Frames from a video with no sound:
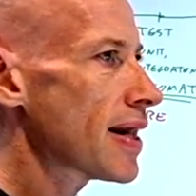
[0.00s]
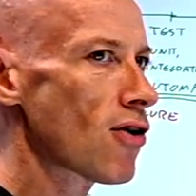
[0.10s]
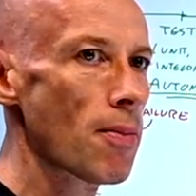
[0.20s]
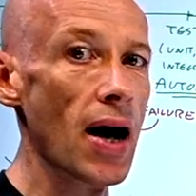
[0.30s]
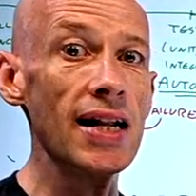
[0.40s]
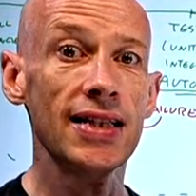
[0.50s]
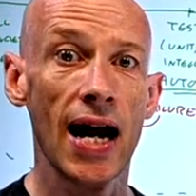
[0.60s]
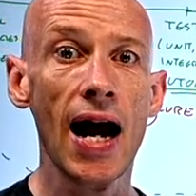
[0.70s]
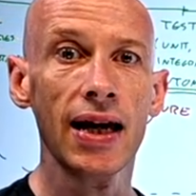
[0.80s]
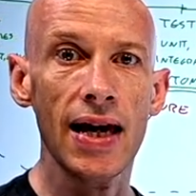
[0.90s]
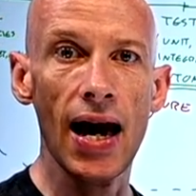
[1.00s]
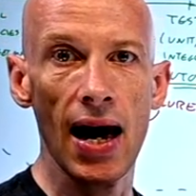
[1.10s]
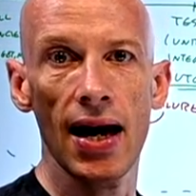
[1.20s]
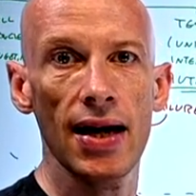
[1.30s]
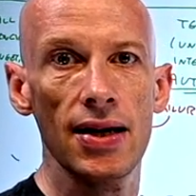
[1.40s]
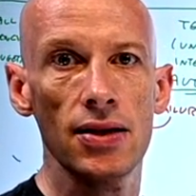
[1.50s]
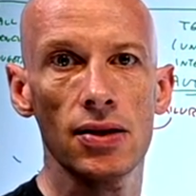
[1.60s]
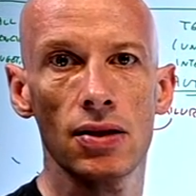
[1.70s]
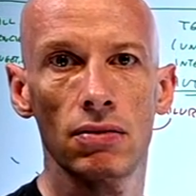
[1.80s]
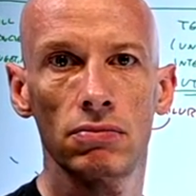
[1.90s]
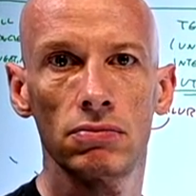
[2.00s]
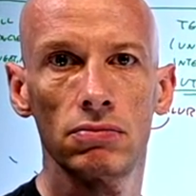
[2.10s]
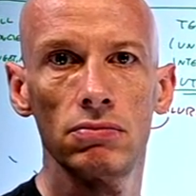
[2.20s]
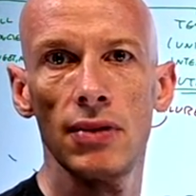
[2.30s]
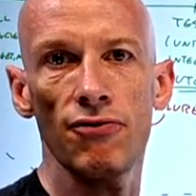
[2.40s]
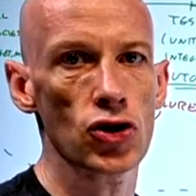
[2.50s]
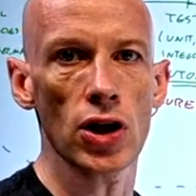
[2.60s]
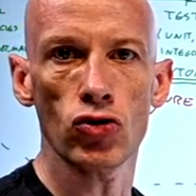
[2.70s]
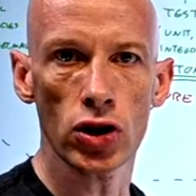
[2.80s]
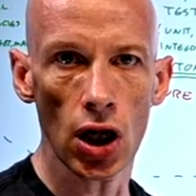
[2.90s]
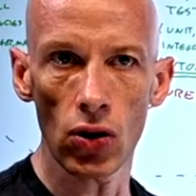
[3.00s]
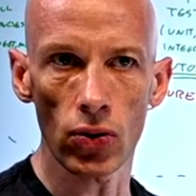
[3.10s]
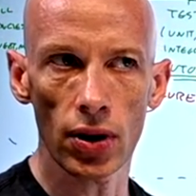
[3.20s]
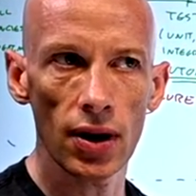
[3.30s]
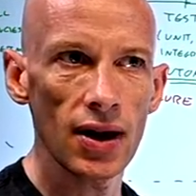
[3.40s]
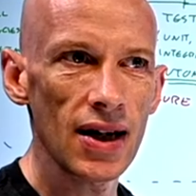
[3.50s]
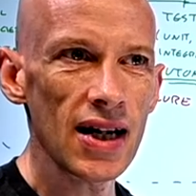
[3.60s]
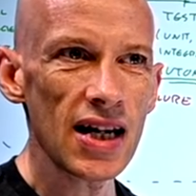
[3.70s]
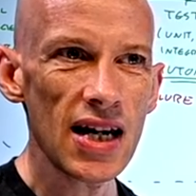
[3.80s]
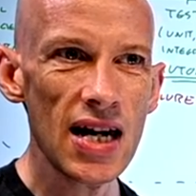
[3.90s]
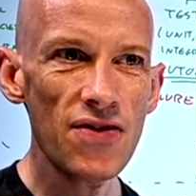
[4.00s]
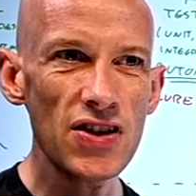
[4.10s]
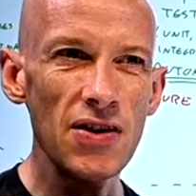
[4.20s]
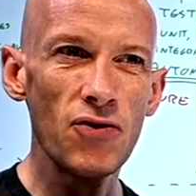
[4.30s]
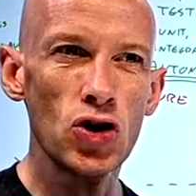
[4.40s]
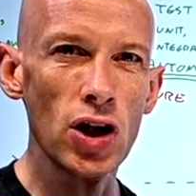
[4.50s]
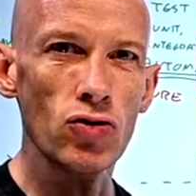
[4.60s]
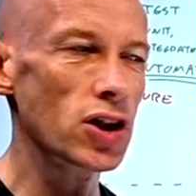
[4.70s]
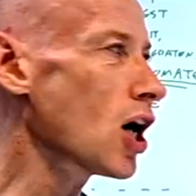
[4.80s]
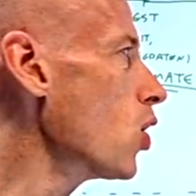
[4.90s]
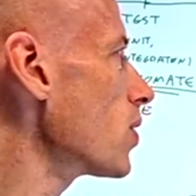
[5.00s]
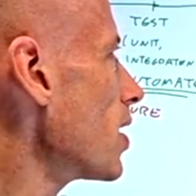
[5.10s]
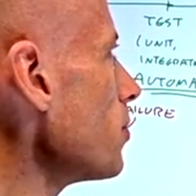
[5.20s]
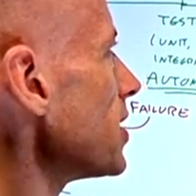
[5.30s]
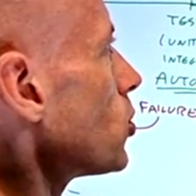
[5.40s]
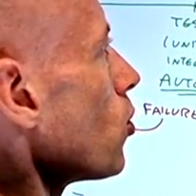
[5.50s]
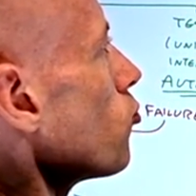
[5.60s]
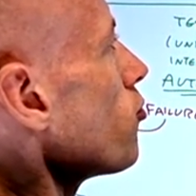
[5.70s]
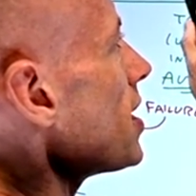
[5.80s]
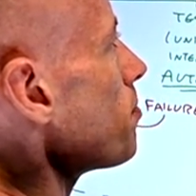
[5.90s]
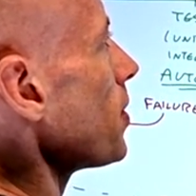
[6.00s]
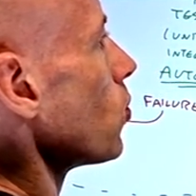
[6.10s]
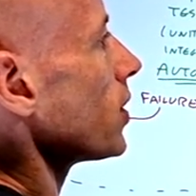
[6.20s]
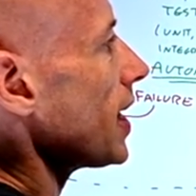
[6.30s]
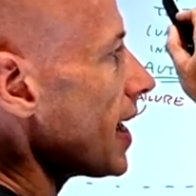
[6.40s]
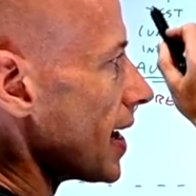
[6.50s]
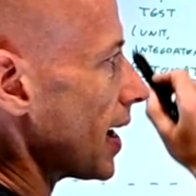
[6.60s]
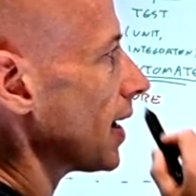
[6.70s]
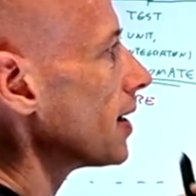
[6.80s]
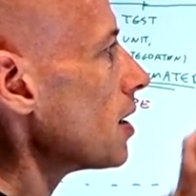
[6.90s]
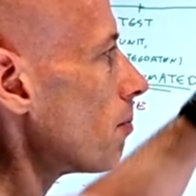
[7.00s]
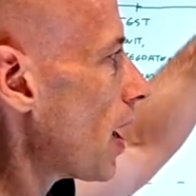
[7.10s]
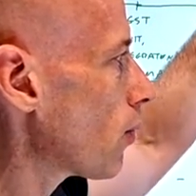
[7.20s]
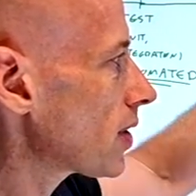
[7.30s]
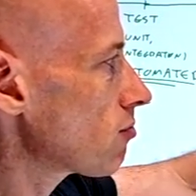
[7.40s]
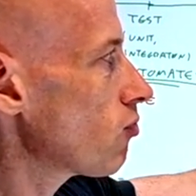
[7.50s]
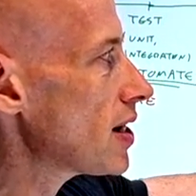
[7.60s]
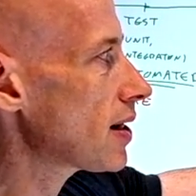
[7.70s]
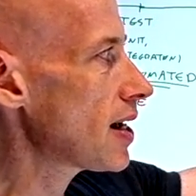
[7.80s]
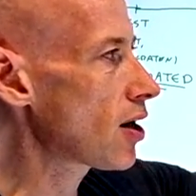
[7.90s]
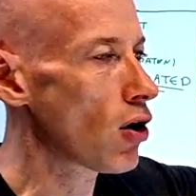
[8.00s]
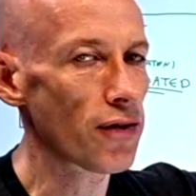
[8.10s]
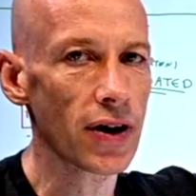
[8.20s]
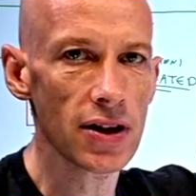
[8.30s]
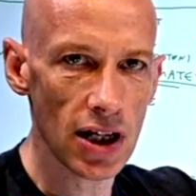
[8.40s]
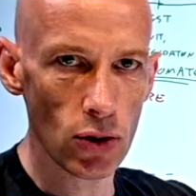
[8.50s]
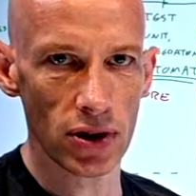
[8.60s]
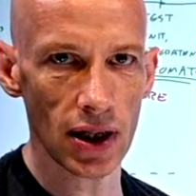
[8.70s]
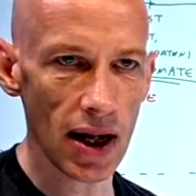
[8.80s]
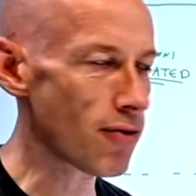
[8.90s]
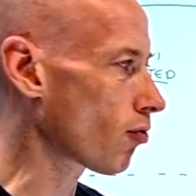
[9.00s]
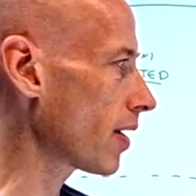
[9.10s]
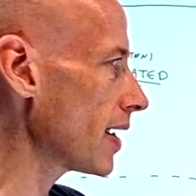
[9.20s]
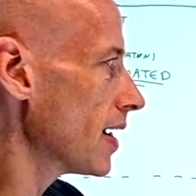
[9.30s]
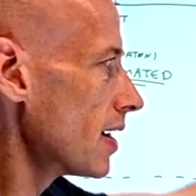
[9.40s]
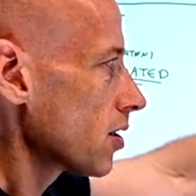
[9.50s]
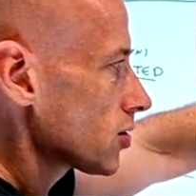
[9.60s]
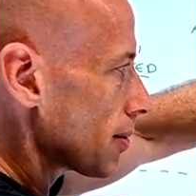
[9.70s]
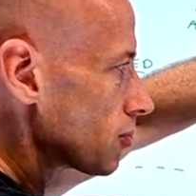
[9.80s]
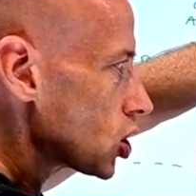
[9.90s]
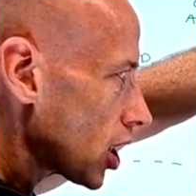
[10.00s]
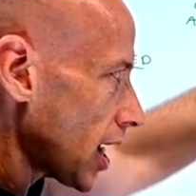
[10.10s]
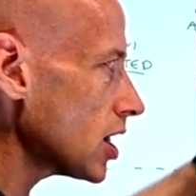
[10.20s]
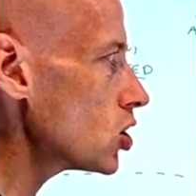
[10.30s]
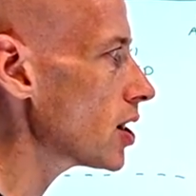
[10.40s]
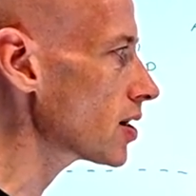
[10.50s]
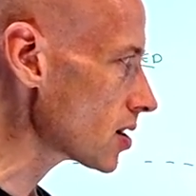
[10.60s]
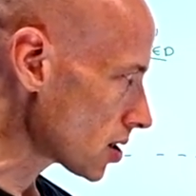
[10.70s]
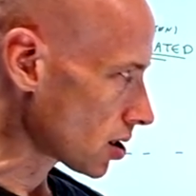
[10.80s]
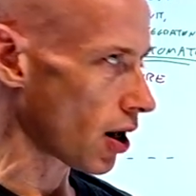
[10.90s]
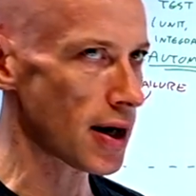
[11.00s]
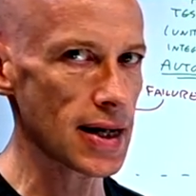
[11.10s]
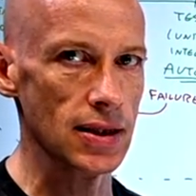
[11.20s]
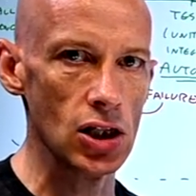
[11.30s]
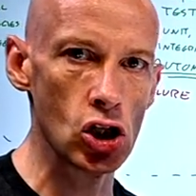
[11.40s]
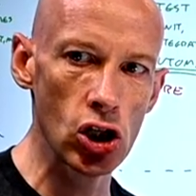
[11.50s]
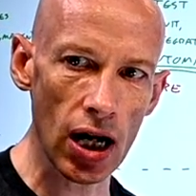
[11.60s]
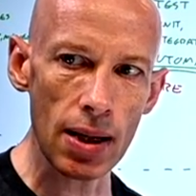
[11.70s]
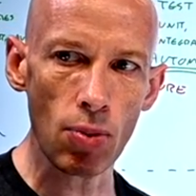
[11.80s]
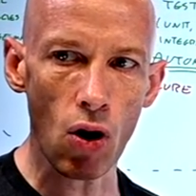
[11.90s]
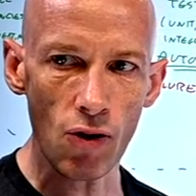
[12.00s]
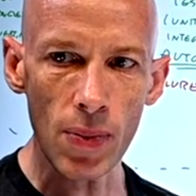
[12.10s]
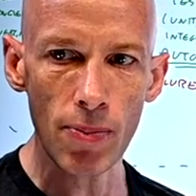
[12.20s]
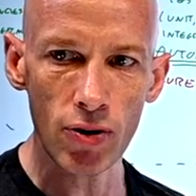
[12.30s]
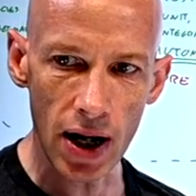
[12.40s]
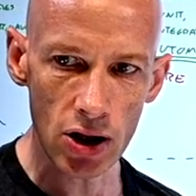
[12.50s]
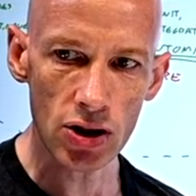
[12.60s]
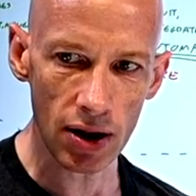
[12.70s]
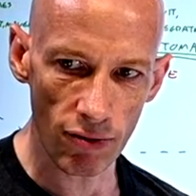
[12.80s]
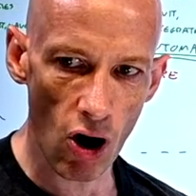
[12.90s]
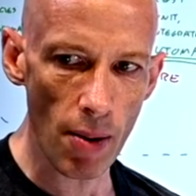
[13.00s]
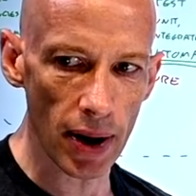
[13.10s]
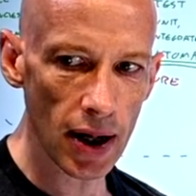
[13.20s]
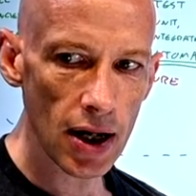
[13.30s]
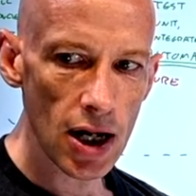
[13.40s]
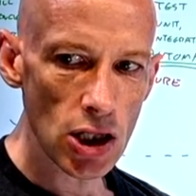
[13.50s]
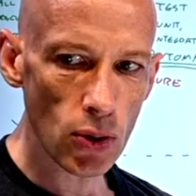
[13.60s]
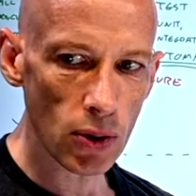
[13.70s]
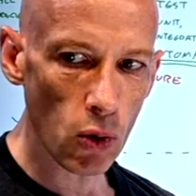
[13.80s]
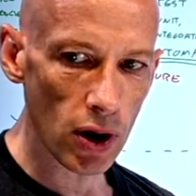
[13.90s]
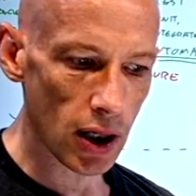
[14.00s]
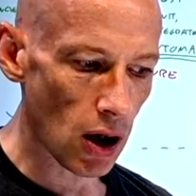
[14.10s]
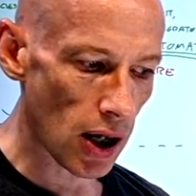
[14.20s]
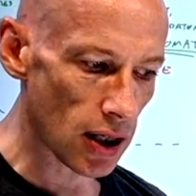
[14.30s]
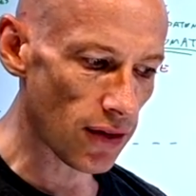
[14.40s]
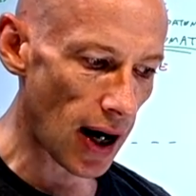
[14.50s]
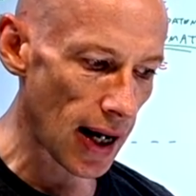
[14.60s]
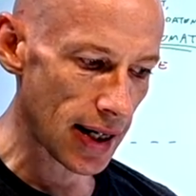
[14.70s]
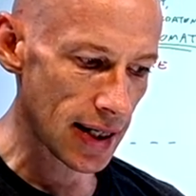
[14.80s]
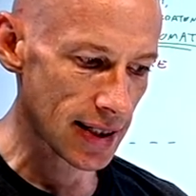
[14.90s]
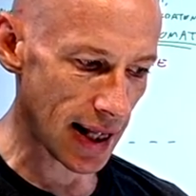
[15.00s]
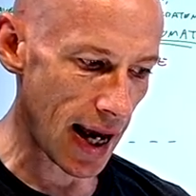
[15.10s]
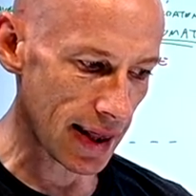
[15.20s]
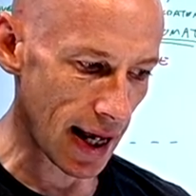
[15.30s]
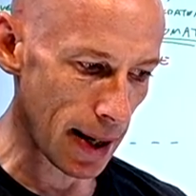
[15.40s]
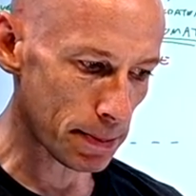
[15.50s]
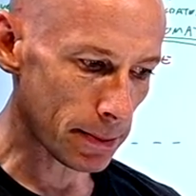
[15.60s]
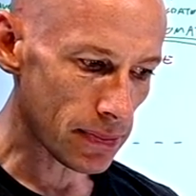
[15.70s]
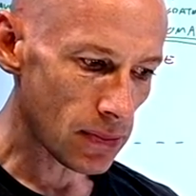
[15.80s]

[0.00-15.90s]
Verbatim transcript: Now I might tag it as infrastructure as code if its infrastructure was code, I don't need to do a rebuild here, but I would re-kick off the continuous delivery because I'm changing the size, the shape of my production environment. So I'd want to kind of understand that.